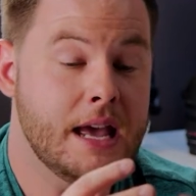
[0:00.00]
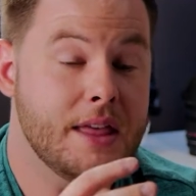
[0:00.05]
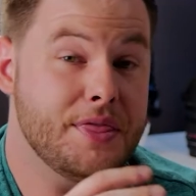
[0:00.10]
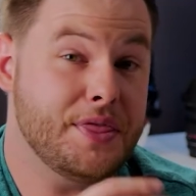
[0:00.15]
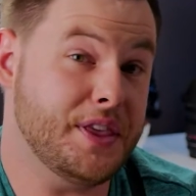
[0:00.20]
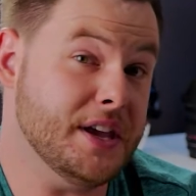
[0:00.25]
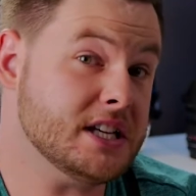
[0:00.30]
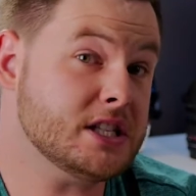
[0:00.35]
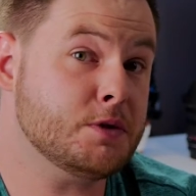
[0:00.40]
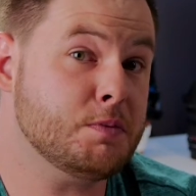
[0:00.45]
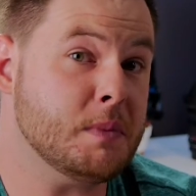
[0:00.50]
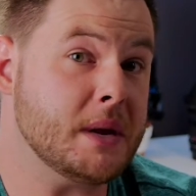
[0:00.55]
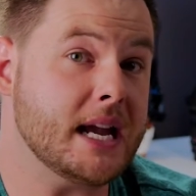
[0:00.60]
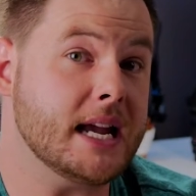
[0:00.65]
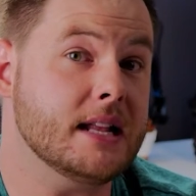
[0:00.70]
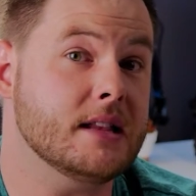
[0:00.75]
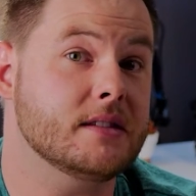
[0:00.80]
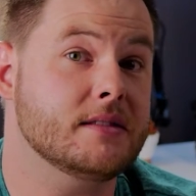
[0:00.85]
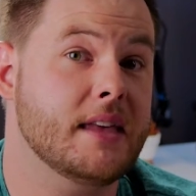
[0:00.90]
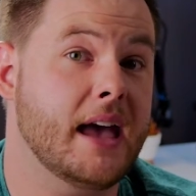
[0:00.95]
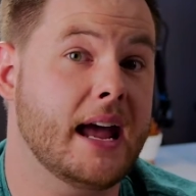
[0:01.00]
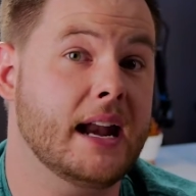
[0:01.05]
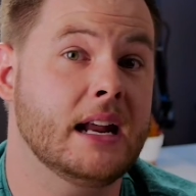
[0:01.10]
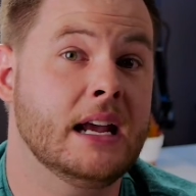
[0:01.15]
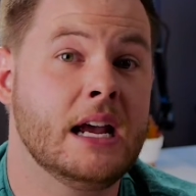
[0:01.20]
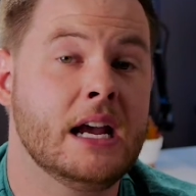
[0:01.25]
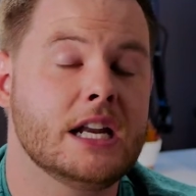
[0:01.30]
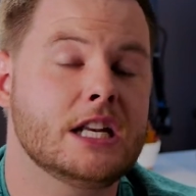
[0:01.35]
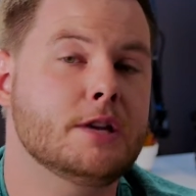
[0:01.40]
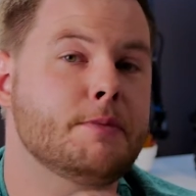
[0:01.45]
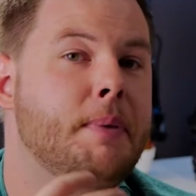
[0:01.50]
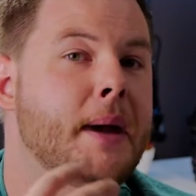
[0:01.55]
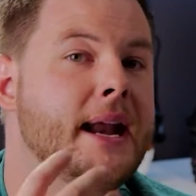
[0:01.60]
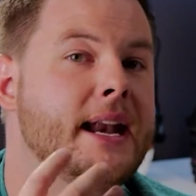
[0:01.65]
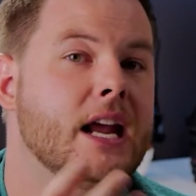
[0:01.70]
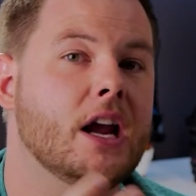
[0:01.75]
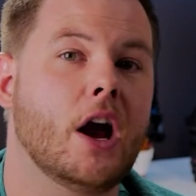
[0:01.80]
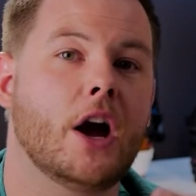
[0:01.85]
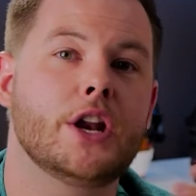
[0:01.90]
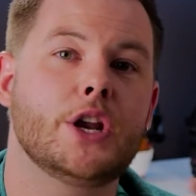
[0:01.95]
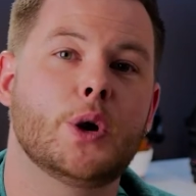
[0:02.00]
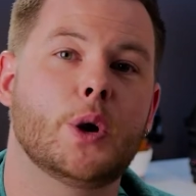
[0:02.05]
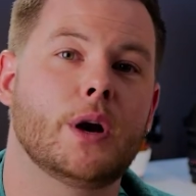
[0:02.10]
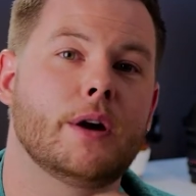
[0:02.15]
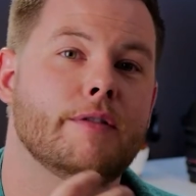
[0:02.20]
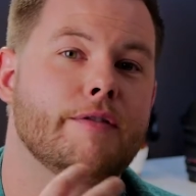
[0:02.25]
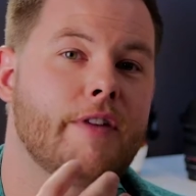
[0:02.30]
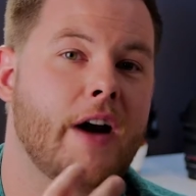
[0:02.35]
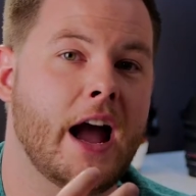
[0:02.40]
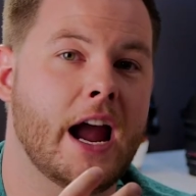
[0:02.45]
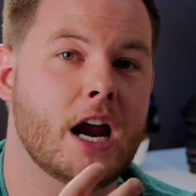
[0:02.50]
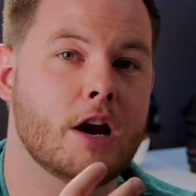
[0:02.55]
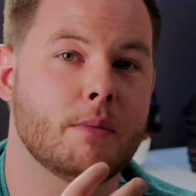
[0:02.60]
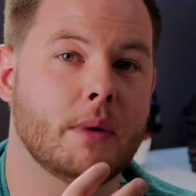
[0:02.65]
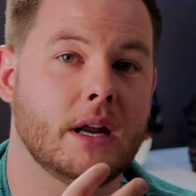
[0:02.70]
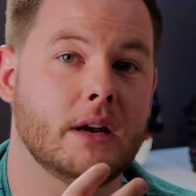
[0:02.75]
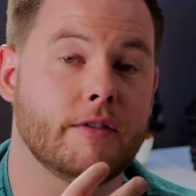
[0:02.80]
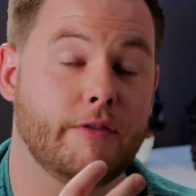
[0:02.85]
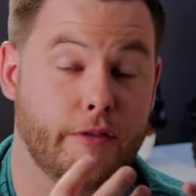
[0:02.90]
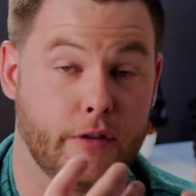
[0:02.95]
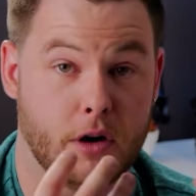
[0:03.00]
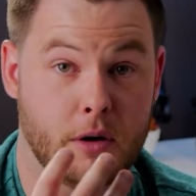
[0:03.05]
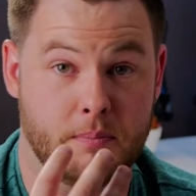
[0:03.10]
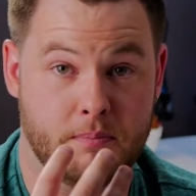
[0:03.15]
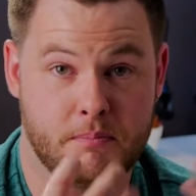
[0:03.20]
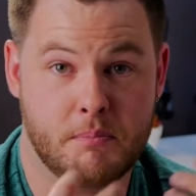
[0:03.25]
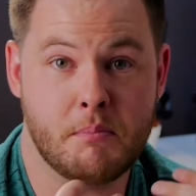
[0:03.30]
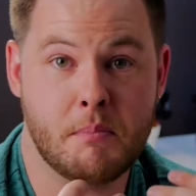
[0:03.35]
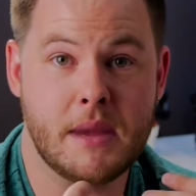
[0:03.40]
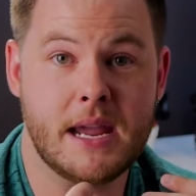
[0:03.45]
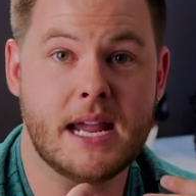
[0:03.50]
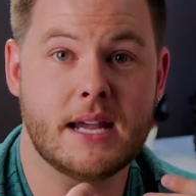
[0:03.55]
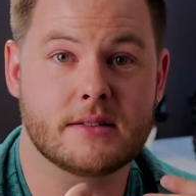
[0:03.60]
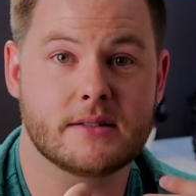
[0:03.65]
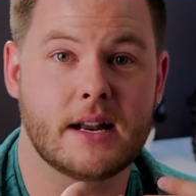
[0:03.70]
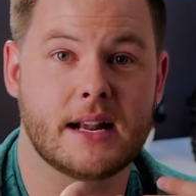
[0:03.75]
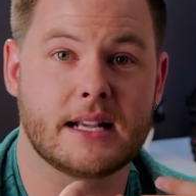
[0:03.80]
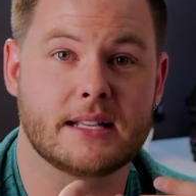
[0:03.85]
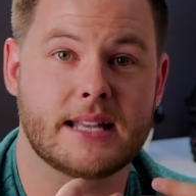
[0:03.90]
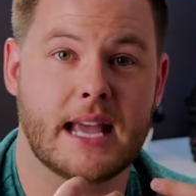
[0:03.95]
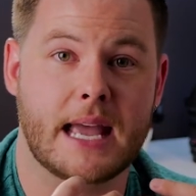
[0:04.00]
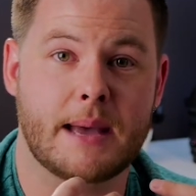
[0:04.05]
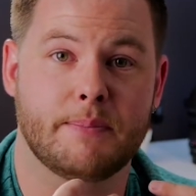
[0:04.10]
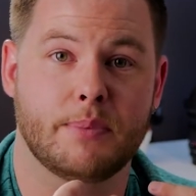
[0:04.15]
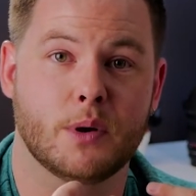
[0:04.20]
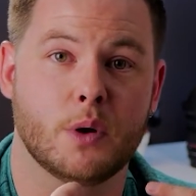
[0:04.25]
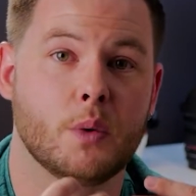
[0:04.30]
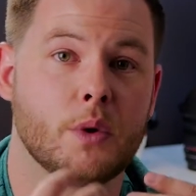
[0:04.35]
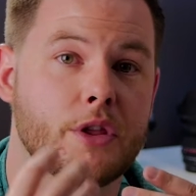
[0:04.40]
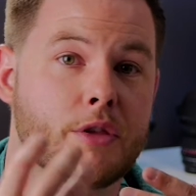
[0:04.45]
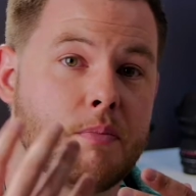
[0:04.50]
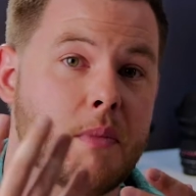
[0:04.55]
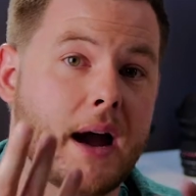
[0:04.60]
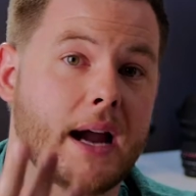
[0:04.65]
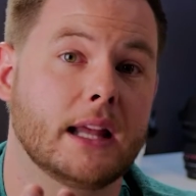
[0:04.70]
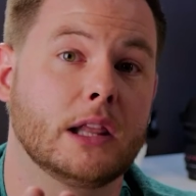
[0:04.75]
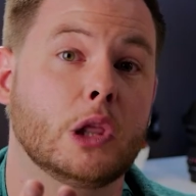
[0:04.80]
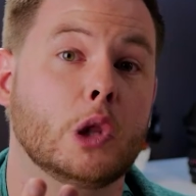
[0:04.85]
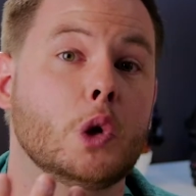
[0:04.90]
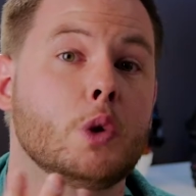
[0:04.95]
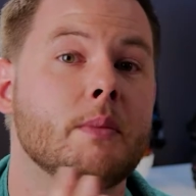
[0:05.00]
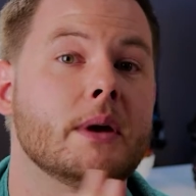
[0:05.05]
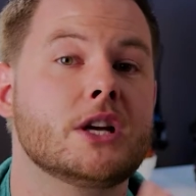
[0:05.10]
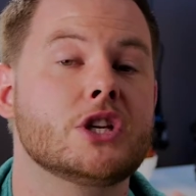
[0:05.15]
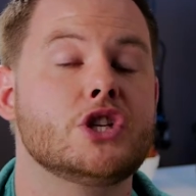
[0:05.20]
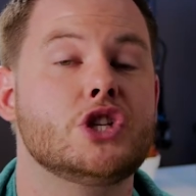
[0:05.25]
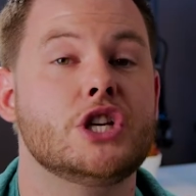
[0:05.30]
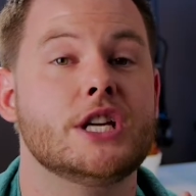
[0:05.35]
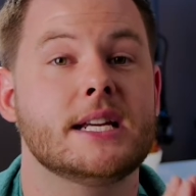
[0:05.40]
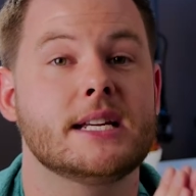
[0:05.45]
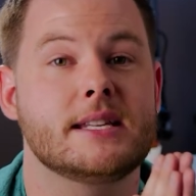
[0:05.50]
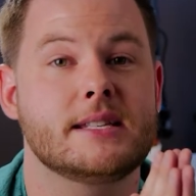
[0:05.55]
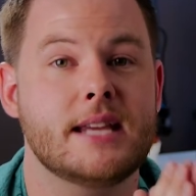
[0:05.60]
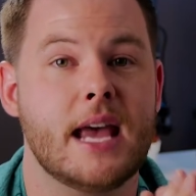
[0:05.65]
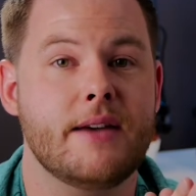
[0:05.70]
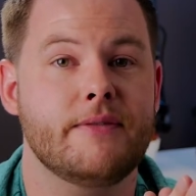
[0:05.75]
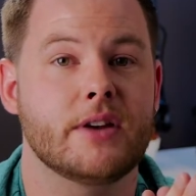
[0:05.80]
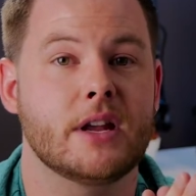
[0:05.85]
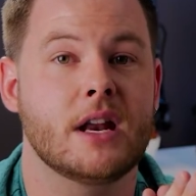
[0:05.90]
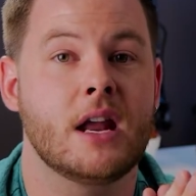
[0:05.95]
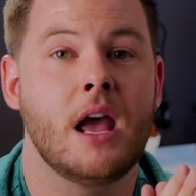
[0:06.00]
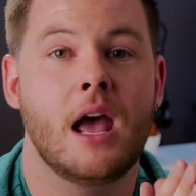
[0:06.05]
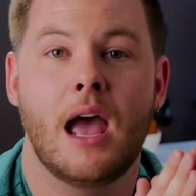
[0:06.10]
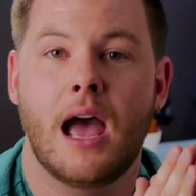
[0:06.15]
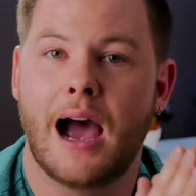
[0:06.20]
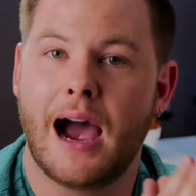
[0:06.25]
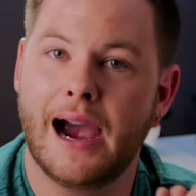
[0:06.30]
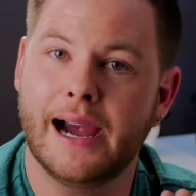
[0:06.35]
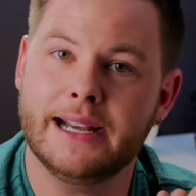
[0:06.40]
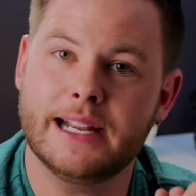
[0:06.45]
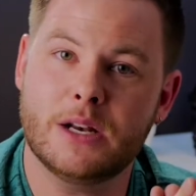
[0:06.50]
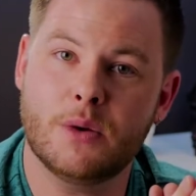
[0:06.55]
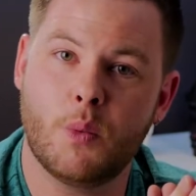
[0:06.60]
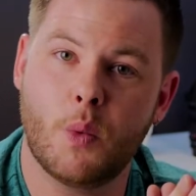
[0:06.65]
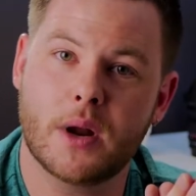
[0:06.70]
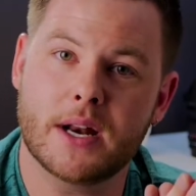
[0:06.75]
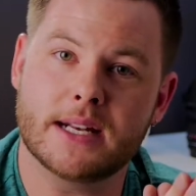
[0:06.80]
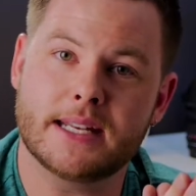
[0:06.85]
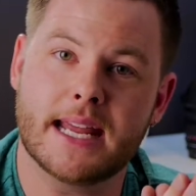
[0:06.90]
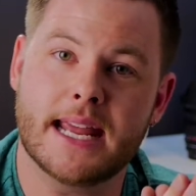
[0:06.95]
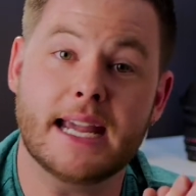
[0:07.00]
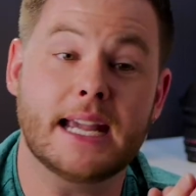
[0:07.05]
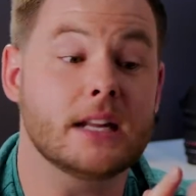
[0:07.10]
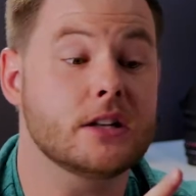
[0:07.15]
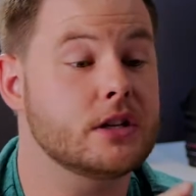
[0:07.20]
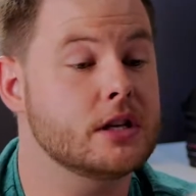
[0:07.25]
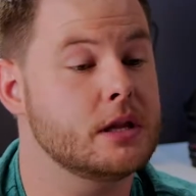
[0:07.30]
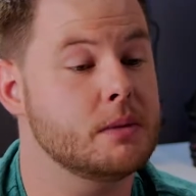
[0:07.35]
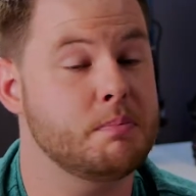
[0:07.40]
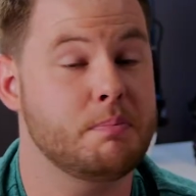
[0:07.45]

This means that depending on your environment, for me as an example, with my Lumix G7, I didn't want to take it to the